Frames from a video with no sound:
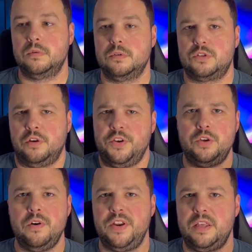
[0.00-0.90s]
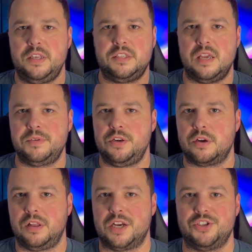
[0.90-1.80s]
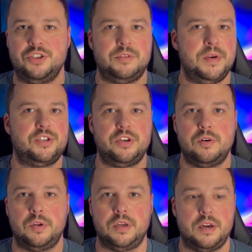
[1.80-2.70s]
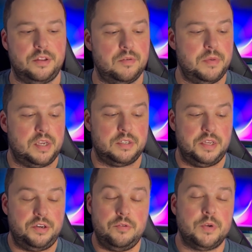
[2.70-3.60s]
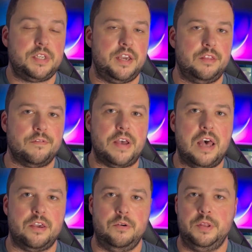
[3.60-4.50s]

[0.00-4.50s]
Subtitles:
So if you do have any of these games in your collection, just make sure you hold on to them because they do retain their value,